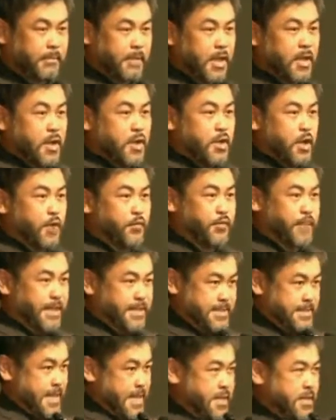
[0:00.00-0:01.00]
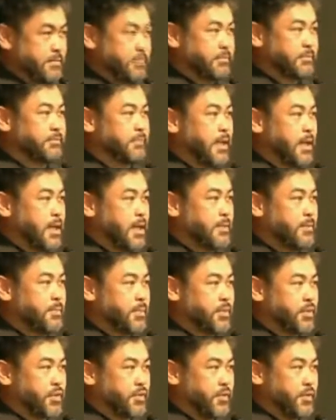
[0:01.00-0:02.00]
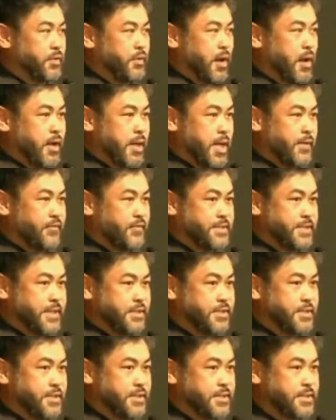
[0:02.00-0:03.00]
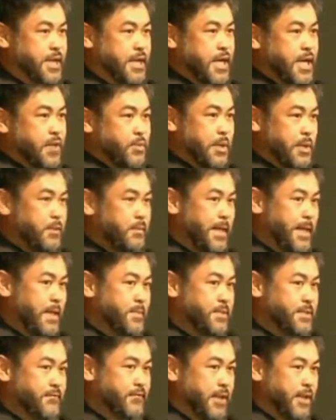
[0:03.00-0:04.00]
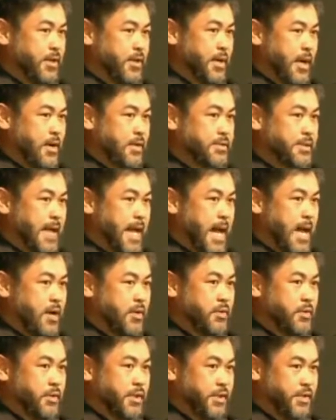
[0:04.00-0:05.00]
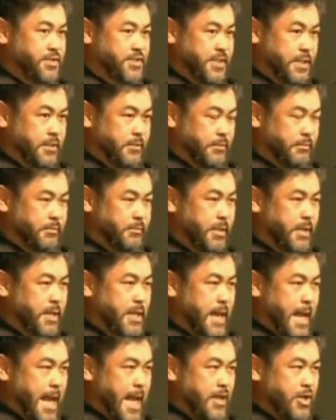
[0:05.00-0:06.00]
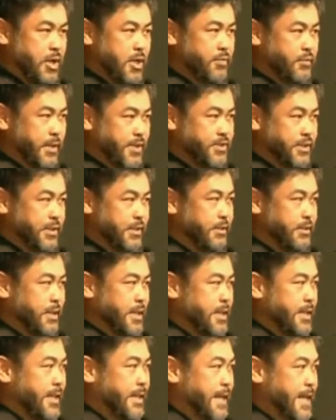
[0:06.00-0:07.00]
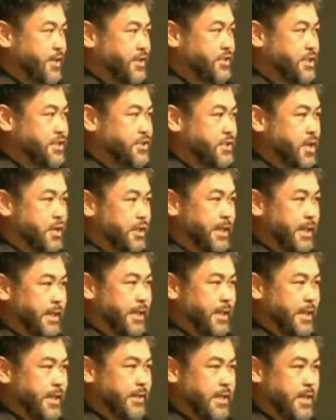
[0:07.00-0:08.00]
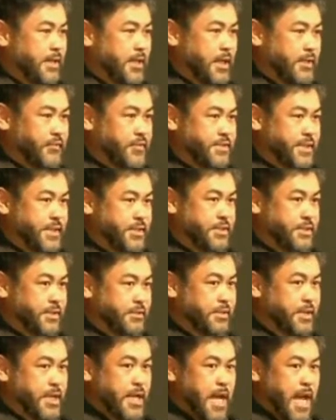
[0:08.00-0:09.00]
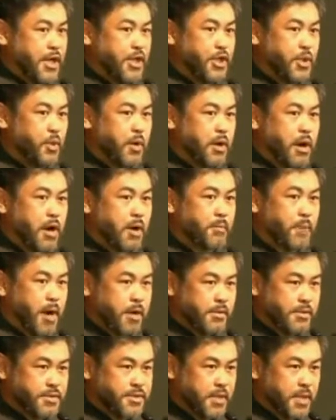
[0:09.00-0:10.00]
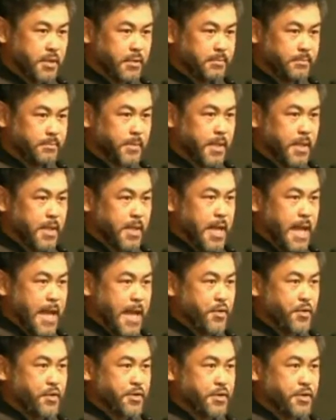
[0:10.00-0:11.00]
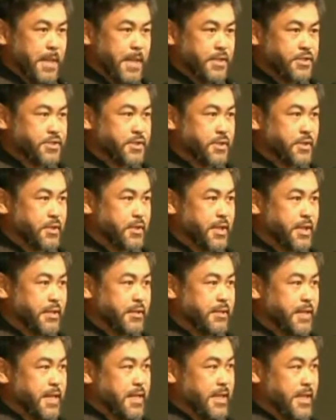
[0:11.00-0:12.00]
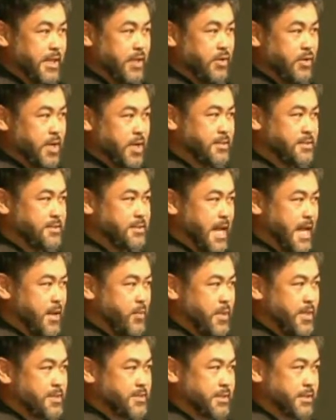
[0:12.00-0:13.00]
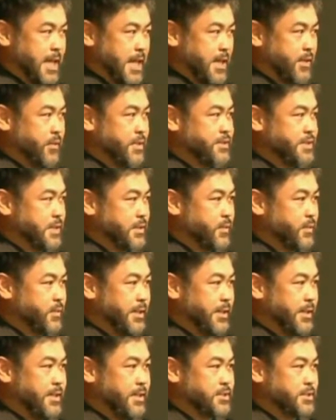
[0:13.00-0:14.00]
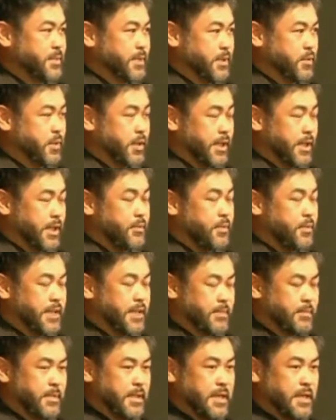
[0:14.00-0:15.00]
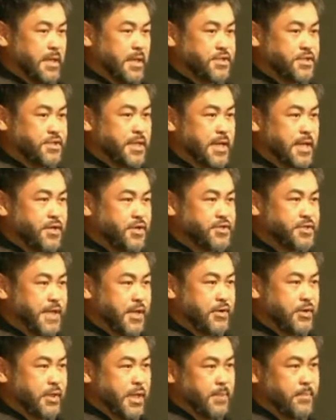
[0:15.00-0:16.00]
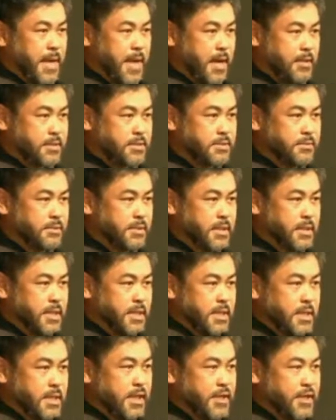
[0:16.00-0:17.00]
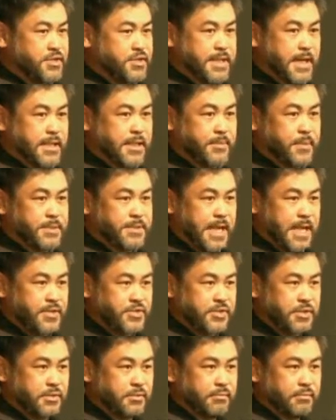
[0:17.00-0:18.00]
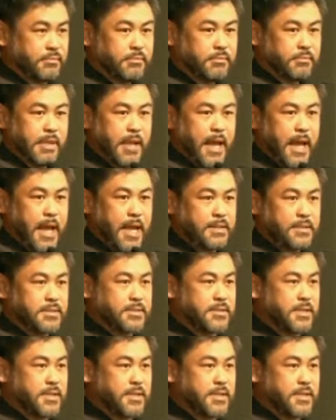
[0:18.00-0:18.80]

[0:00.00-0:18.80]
Hopefully today, through our conversations, we will be able to figure out how Houston and our region can actually start leading in that conversation, and who our partners are, in order to make sure that they hear us and what is the language that we need to be working with them, so they understand our impact, they understand the potential, and